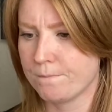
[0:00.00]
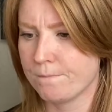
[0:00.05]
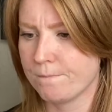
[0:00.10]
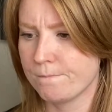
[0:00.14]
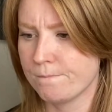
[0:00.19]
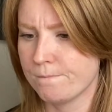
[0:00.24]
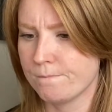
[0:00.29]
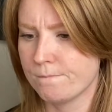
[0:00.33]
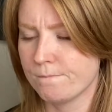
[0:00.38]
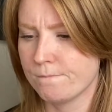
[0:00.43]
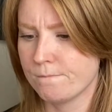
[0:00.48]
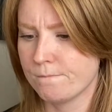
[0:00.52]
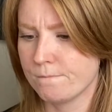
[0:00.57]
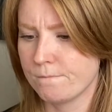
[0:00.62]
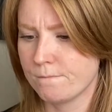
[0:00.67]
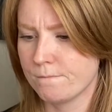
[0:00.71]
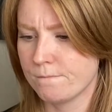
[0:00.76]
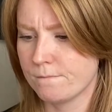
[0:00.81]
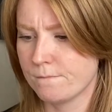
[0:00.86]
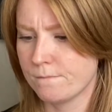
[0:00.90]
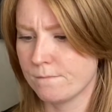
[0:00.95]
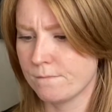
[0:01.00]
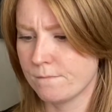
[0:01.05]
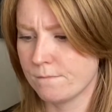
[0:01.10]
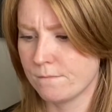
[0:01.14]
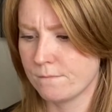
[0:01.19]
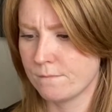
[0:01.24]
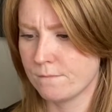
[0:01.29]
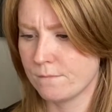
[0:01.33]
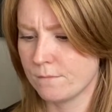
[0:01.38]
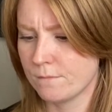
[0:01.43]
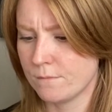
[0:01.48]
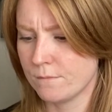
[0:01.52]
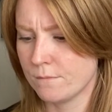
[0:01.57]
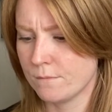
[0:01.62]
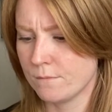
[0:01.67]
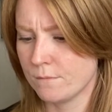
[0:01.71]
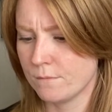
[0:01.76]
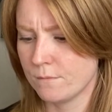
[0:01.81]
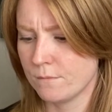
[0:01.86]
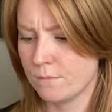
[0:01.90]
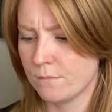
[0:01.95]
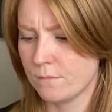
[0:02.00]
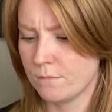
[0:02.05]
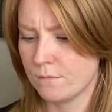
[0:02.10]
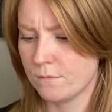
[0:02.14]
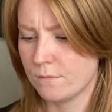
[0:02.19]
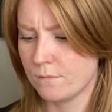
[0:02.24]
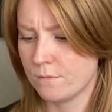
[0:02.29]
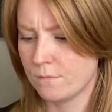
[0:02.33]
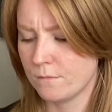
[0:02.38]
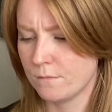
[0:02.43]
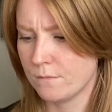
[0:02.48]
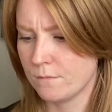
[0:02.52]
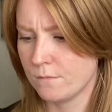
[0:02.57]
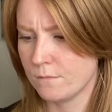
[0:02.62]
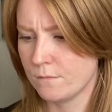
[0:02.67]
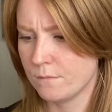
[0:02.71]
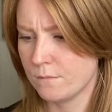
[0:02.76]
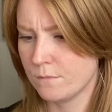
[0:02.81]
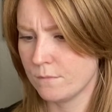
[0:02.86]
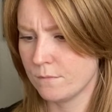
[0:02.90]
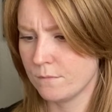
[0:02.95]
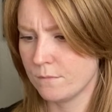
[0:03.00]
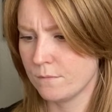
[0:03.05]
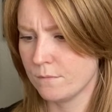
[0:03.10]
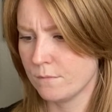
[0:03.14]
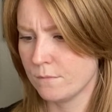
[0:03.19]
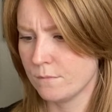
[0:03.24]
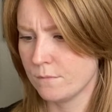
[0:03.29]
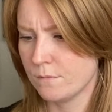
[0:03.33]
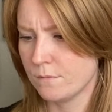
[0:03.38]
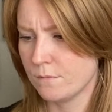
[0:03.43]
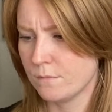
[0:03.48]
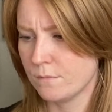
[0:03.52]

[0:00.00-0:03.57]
No one is speaking in this clip.